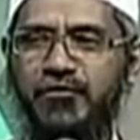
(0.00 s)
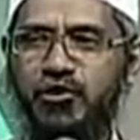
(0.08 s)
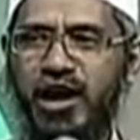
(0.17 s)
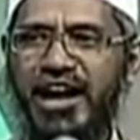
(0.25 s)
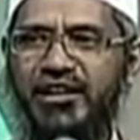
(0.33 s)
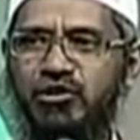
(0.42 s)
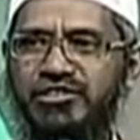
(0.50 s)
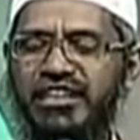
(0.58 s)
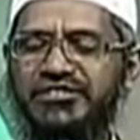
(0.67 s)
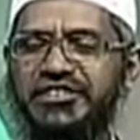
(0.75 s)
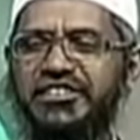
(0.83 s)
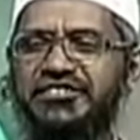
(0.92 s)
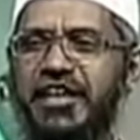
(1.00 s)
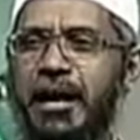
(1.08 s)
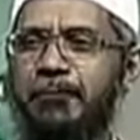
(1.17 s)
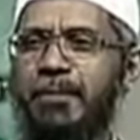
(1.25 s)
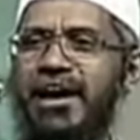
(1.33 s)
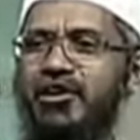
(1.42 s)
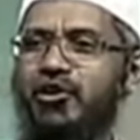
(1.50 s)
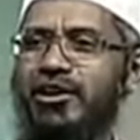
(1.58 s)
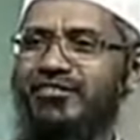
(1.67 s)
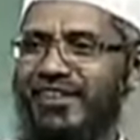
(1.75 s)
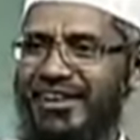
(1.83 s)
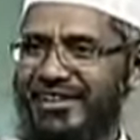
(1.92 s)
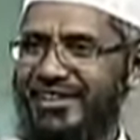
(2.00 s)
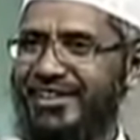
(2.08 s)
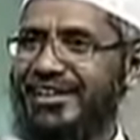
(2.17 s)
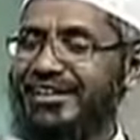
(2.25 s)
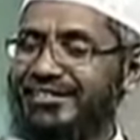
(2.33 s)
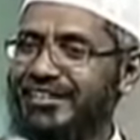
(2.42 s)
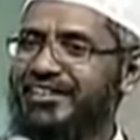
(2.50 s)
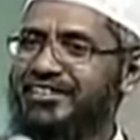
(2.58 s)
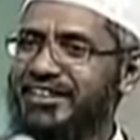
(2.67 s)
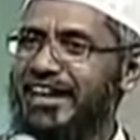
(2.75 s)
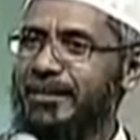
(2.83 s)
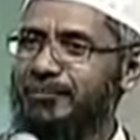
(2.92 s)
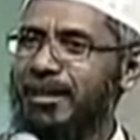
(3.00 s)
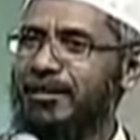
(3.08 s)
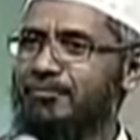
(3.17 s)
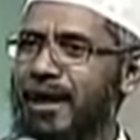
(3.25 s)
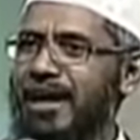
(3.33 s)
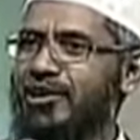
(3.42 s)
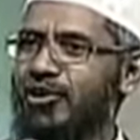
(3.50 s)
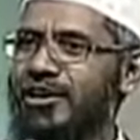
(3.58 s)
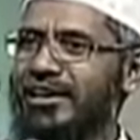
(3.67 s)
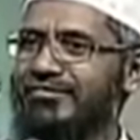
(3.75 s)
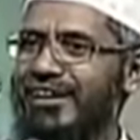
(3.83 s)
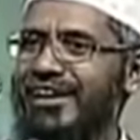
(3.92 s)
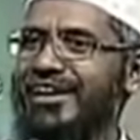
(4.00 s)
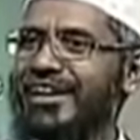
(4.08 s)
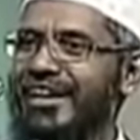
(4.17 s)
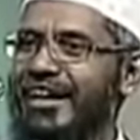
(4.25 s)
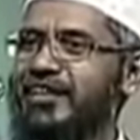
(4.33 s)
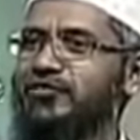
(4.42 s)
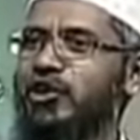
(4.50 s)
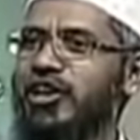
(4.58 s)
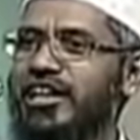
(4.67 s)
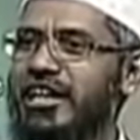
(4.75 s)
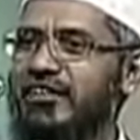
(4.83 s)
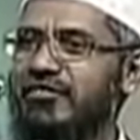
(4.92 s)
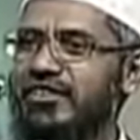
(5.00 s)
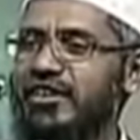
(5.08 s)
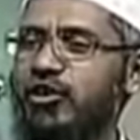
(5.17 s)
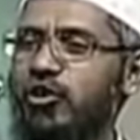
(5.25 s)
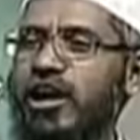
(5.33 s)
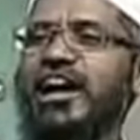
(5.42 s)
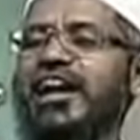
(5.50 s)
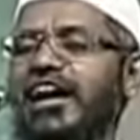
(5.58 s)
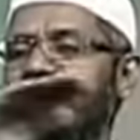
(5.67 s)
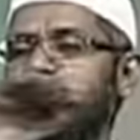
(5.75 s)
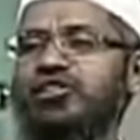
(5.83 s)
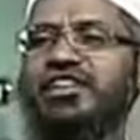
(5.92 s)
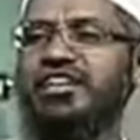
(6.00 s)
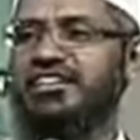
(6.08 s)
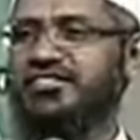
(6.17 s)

can't do justice, marry only one. This statement, marry only one, is only given in the Quran and no other religious